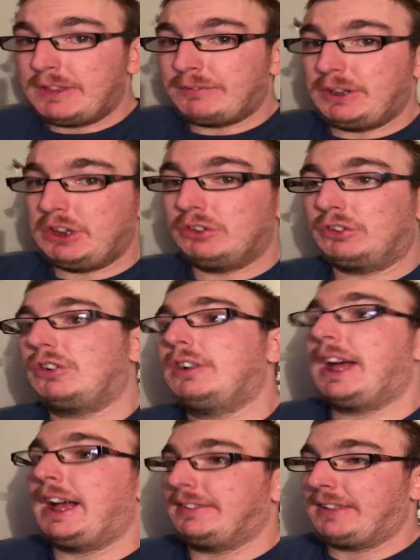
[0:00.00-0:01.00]
this video goes
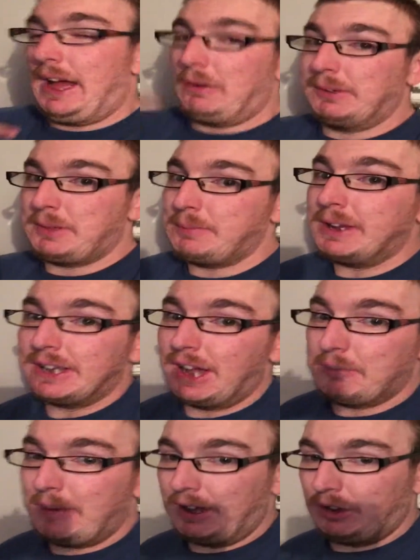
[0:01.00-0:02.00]
out, I will be
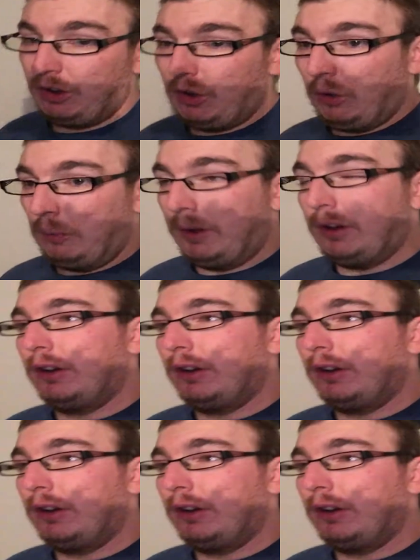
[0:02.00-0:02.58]
back at home.